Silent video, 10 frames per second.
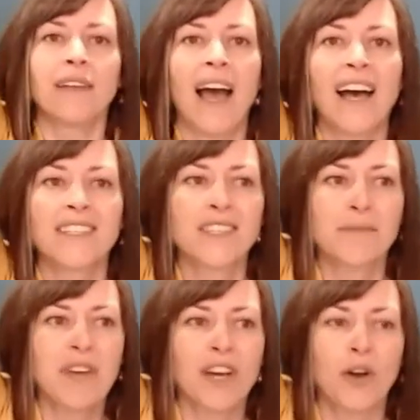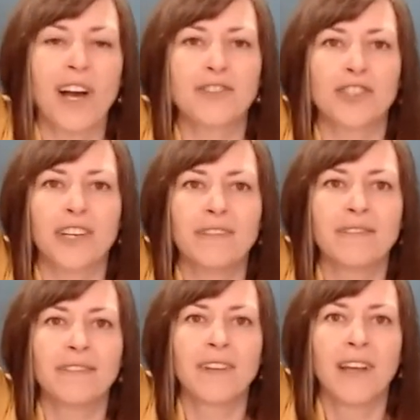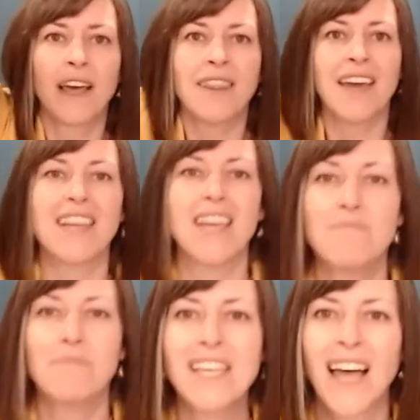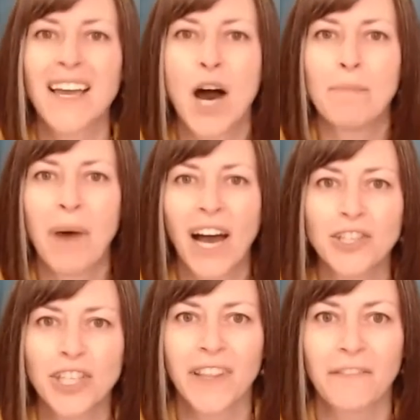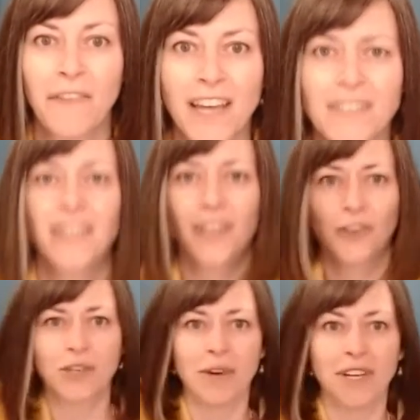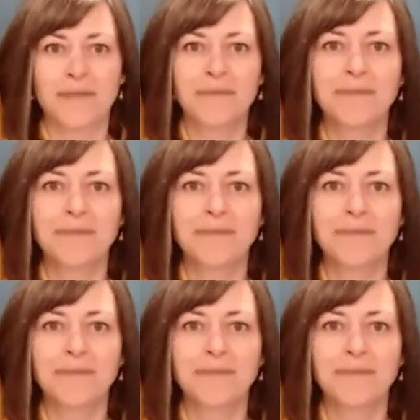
asks me a question that hit me like a punch in the face. Here she was.